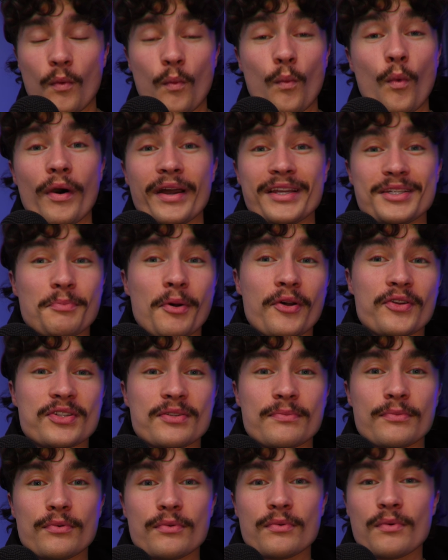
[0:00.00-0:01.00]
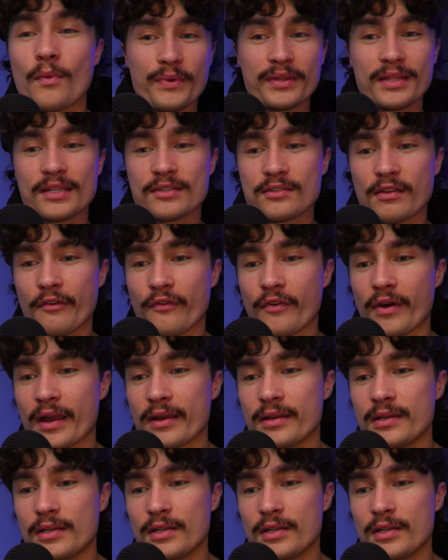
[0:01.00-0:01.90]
what is possible with this software.